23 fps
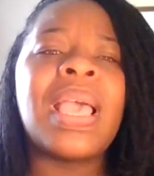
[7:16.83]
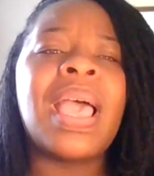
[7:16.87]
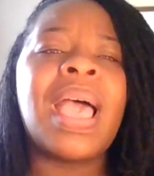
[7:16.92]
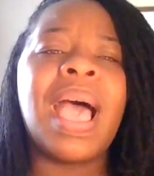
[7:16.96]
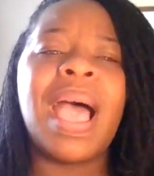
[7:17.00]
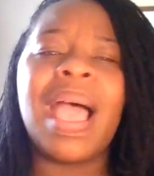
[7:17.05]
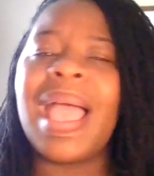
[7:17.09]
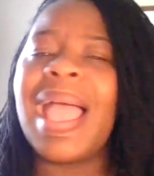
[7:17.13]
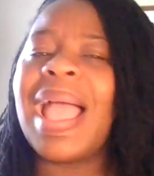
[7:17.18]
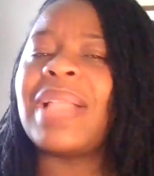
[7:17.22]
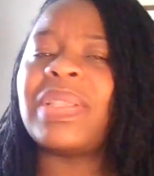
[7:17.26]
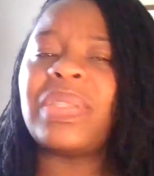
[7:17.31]
I
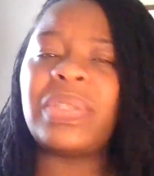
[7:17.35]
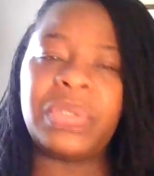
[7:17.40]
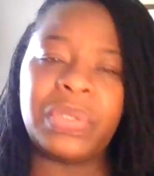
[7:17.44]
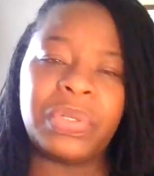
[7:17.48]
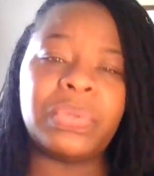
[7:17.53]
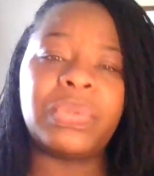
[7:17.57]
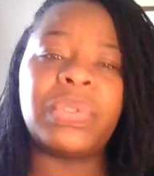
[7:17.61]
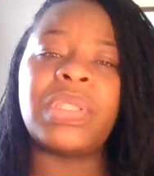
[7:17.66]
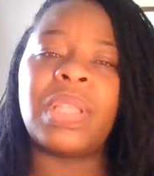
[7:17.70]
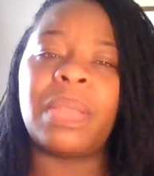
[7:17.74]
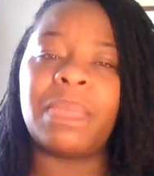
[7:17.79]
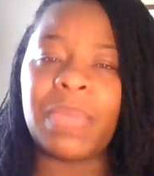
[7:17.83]
had to do
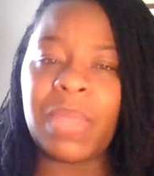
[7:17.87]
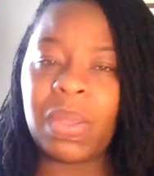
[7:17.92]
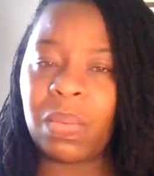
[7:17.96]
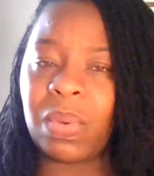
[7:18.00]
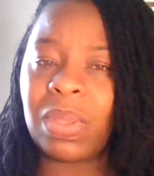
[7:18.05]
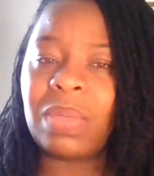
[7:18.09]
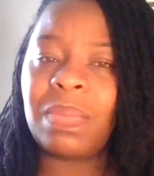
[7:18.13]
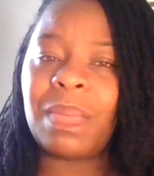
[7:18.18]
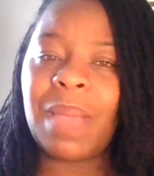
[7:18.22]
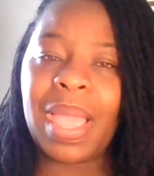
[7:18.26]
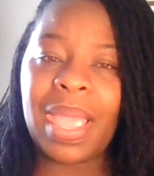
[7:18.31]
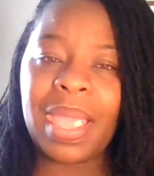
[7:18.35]
something
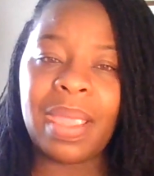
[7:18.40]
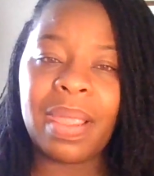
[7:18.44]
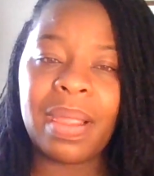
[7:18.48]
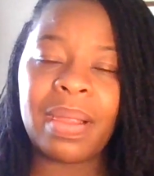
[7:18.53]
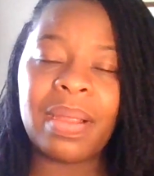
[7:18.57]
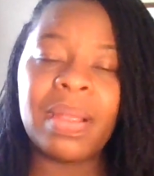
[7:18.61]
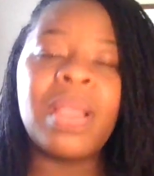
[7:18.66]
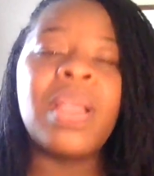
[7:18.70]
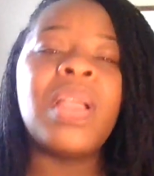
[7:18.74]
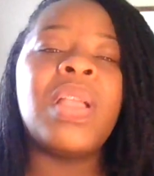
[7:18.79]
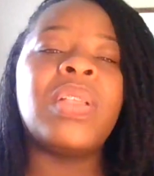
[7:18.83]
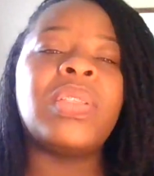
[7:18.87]
with my hair.
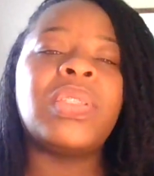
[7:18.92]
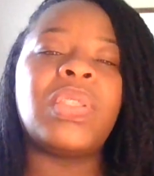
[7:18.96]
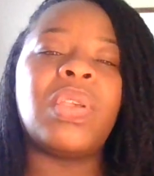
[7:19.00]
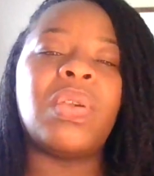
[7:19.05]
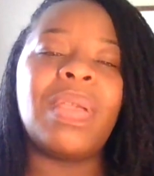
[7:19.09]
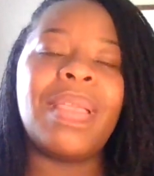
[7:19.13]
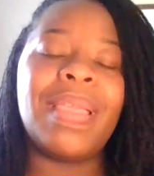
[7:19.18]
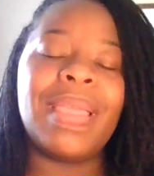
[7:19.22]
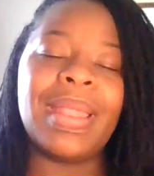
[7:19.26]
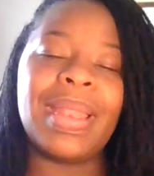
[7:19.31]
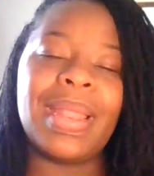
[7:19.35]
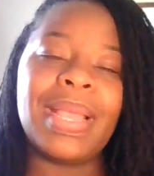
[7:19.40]
So
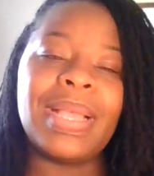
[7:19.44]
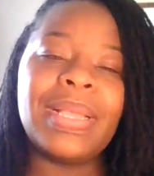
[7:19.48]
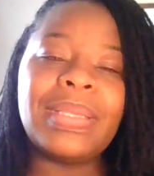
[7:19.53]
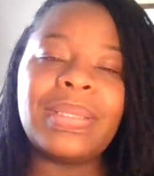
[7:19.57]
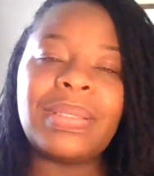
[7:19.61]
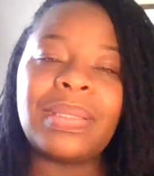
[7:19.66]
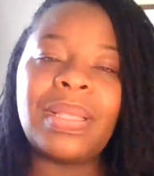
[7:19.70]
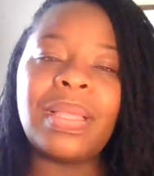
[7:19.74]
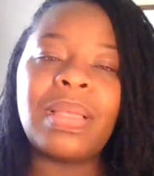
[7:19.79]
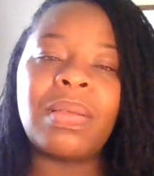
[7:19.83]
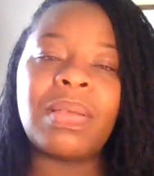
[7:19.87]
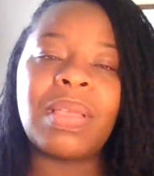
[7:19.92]
it
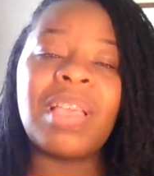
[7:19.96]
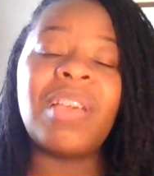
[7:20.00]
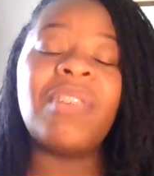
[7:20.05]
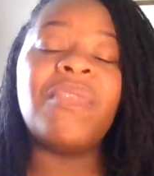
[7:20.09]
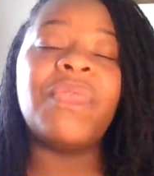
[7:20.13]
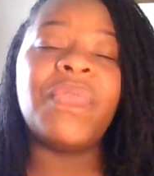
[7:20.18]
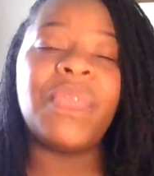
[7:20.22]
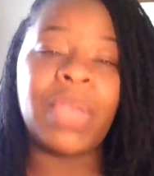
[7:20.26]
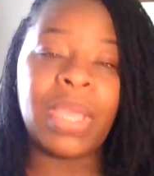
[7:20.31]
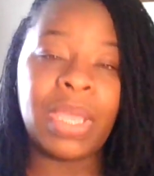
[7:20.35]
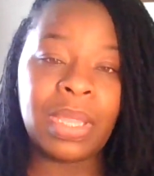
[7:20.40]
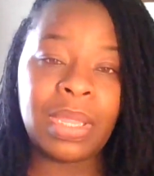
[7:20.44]
is
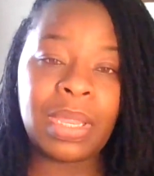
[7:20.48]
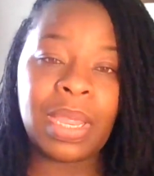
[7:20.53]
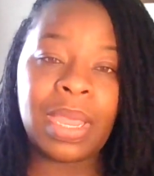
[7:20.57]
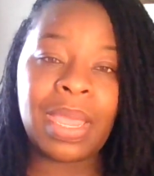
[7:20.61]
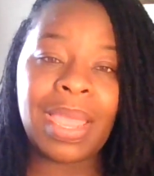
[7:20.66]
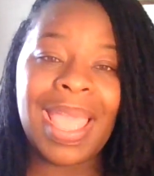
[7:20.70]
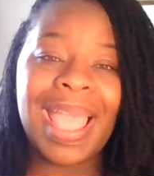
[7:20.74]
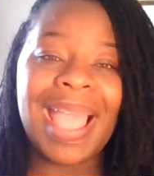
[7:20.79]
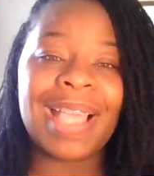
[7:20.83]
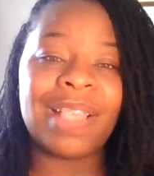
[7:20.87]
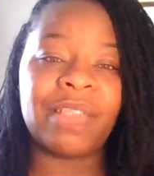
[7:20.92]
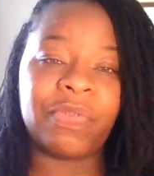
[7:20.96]

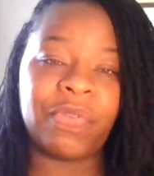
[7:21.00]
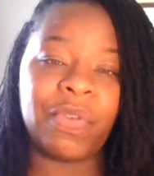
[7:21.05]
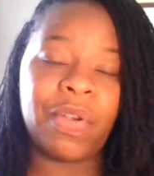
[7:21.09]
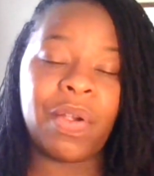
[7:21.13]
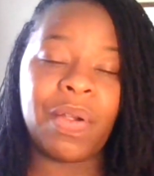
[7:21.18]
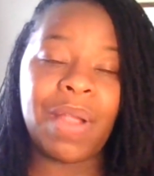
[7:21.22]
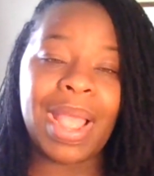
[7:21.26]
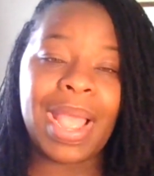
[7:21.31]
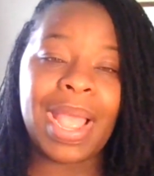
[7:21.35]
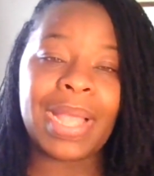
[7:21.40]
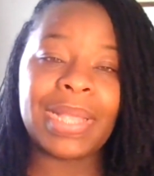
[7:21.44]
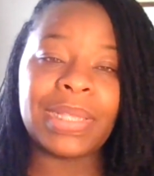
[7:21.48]
convenient as far
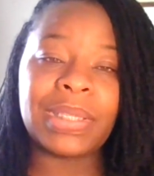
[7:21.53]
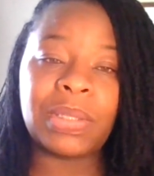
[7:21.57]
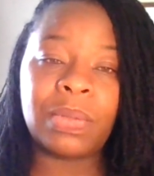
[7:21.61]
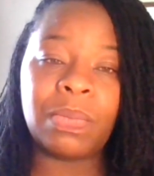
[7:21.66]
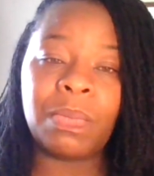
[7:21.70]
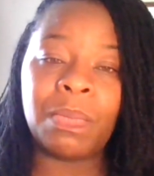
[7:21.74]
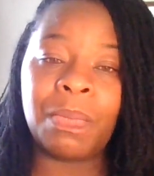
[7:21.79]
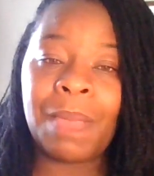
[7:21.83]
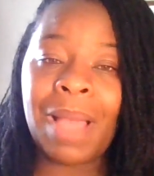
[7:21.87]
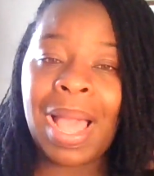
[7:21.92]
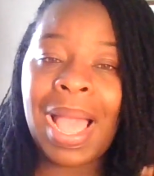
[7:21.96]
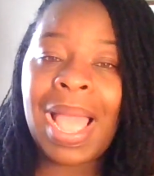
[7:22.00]
as
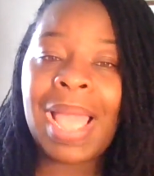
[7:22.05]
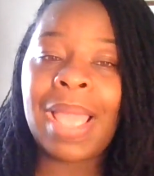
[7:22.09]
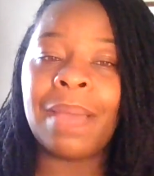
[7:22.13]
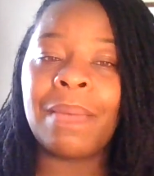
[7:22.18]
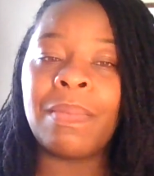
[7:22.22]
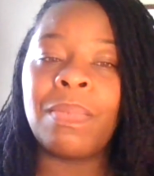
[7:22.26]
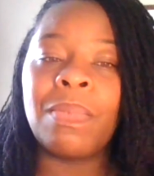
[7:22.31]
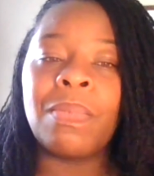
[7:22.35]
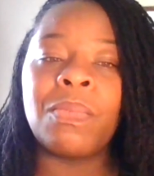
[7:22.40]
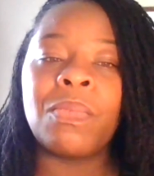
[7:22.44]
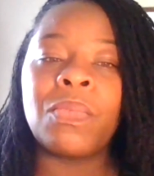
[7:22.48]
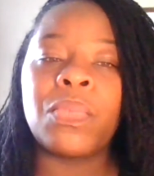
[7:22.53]
my
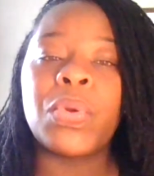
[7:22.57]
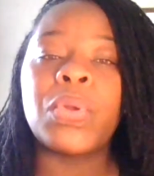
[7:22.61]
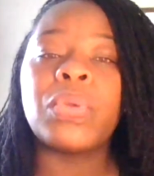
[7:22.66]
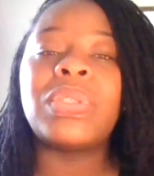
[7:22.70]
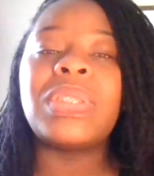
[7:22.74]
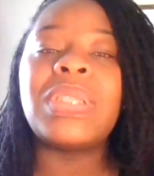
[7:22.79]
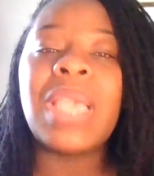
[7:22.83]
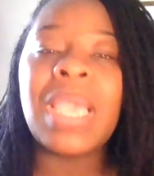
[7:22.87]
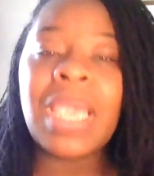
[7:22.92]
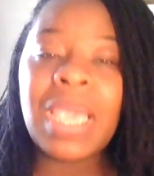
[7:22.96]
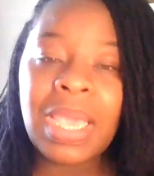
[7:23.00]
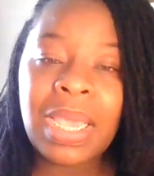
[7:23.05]

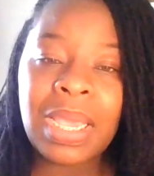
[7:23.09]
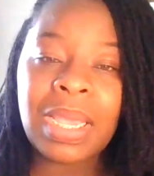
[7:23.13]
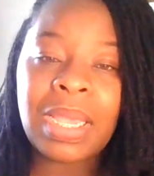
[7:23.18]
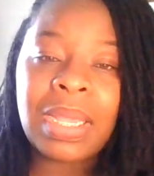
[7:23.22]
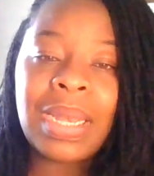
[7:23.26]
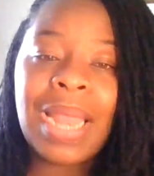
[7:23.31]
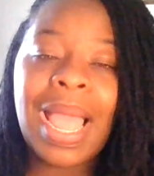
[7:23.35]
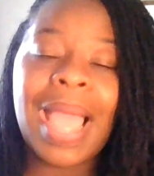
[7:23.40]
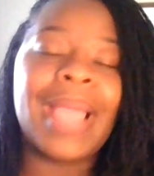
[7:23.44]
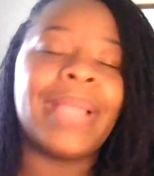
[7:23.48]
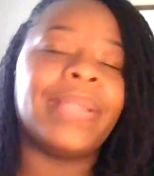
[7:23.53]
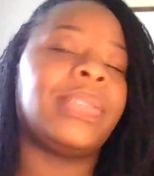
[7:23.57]
routine.
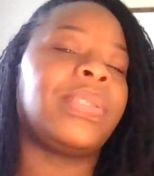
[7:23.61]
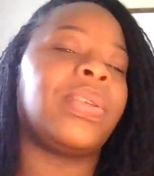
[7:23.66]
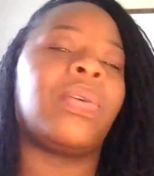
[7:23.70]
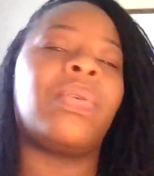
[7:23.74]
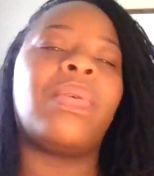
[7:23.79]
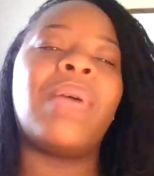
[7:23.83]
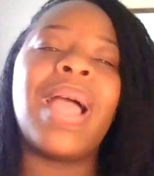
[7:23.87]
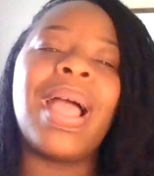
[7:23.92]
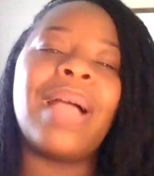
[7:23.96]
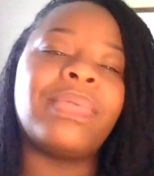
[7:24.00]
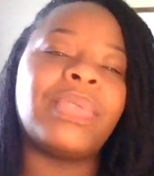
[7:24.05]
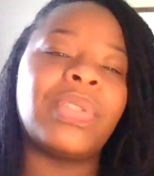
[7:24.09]
I don't
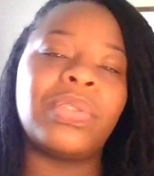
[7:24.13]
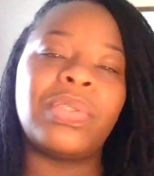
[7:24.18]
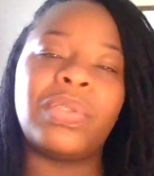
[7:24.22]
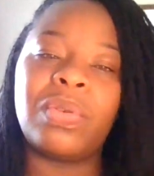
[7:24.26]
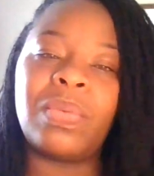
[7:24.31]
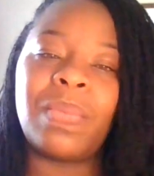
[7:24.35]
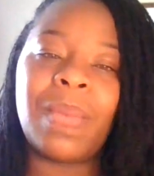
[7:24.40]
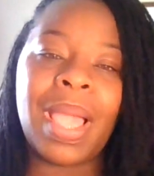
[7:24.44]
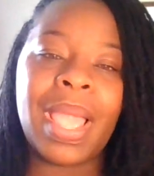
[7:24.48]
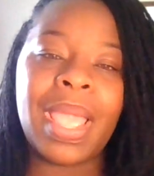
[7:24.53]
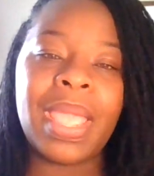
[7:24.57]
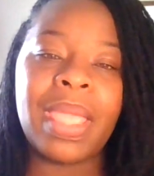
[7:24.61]
have to do
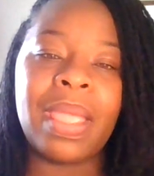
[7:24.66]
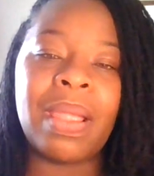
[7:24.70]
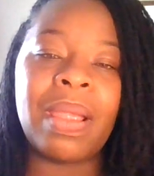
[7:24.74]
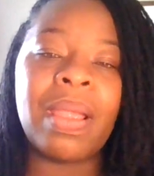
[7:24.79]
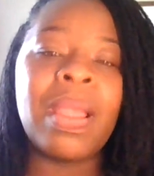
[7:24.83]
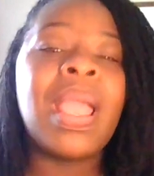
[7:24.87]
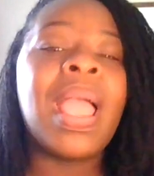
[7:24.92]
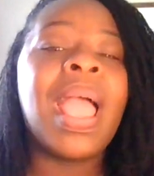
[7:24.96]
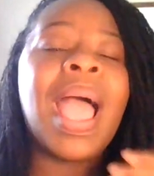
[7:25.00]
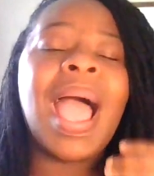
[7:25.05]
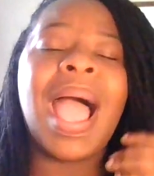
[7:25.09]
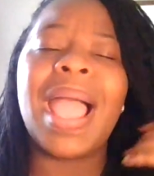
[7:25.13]
my hair.
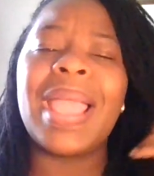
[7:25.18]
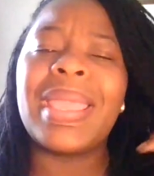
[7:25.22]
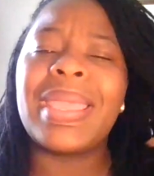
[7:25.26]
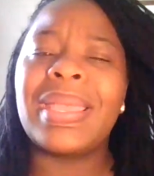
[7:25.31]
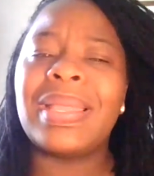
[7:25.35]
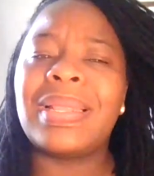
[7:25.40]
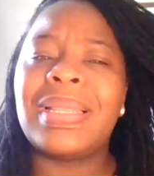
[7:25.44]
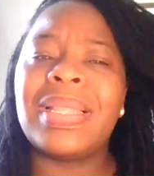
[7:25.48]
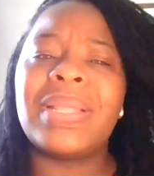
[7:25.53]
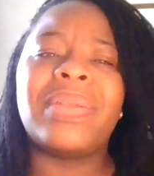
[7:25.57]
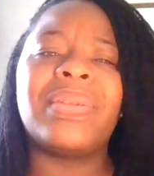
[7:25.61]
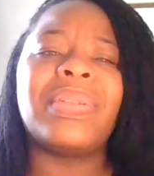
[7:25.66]
I
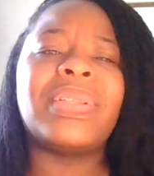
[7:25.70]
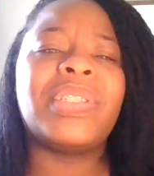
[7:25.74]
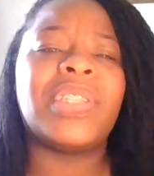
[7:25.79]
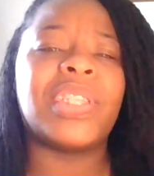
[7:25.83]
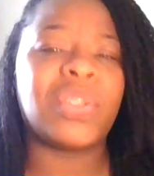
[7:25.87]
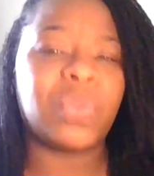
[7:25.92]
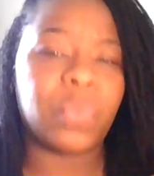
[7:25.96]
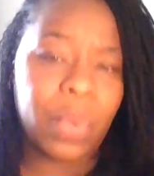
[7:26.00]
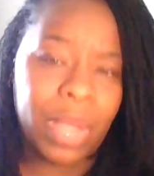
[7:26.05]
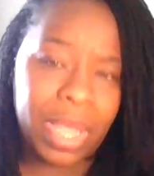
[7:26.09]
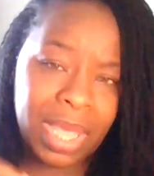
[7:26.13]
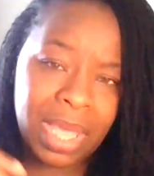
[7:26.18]
can literally
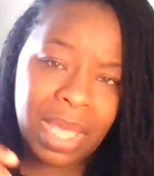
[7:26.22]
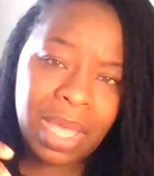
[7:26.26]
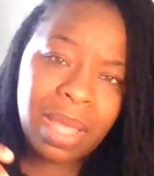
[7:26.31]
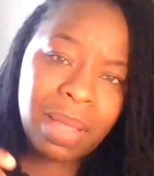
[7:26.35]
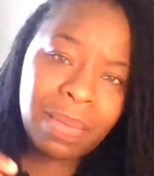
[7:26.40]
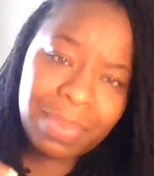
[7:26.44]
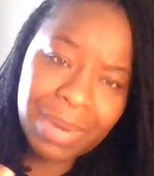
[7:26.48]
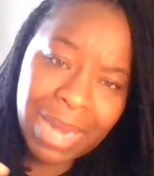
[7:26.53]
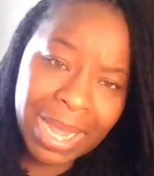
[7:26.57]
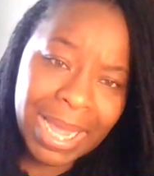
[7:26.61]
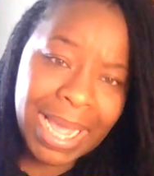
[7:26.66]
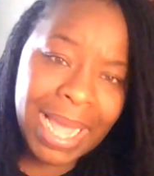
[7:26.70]
just wake
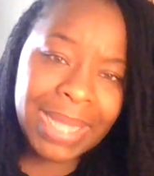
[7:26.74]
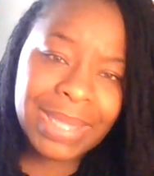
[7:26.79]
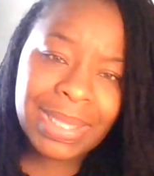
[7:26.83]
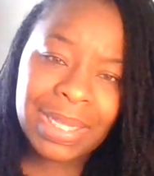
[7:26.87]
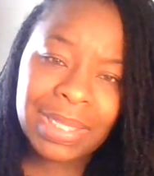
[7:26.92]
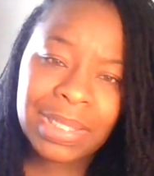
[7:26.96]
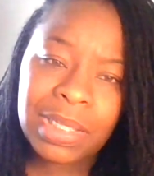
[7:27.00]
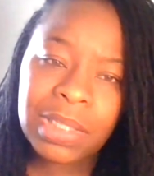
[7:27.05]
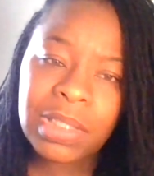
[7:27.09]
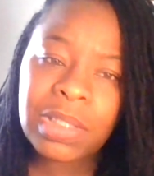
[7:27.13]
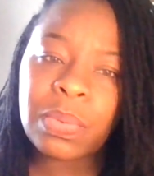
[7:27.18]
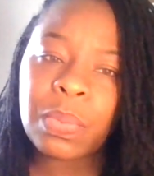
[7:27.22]
up like I did
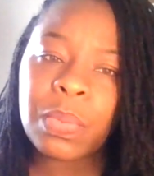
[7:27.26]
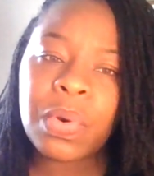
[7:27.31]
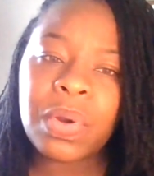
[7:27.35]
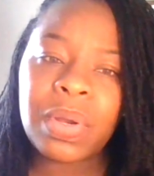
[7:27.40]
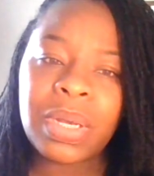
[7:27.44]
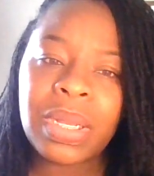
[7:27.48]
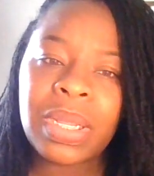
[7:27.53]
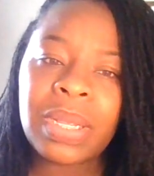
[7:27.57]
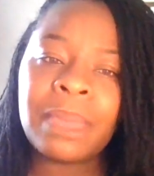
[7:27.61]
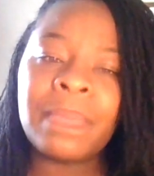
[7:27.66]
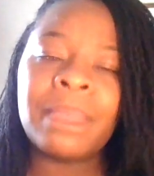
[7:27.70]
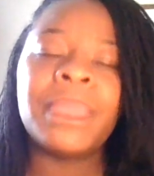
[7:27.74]
this
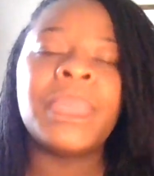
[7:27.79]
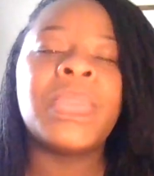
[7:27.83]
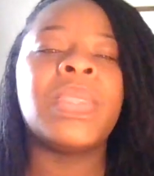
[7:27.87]
morning.